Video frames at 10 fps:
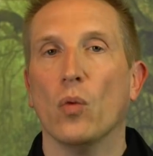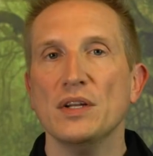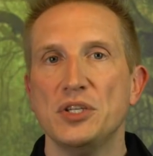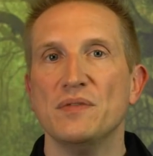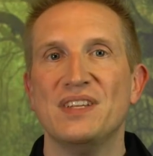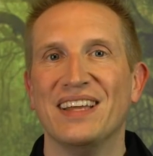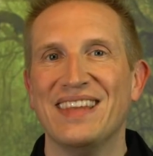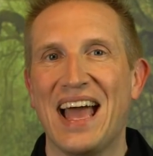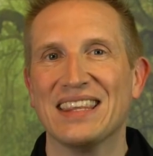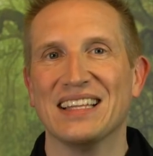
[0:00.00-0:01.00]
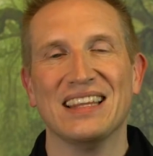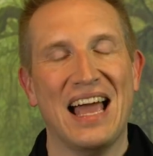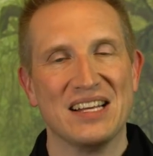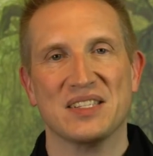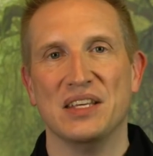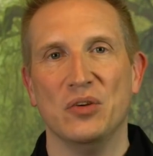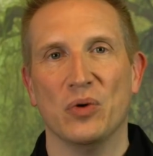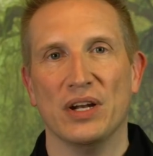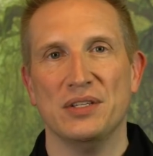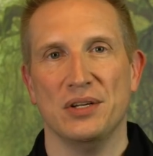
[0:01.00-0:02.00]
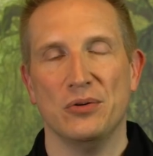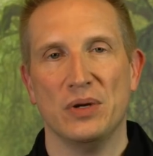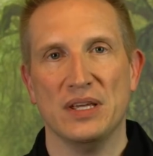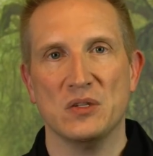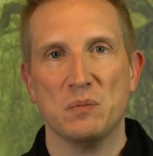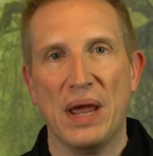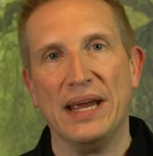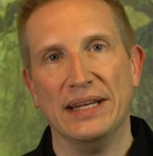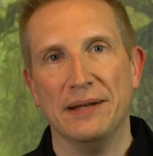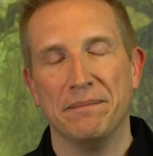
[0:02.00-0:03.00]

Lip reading: Once you've done that, the last thing you want to do is paint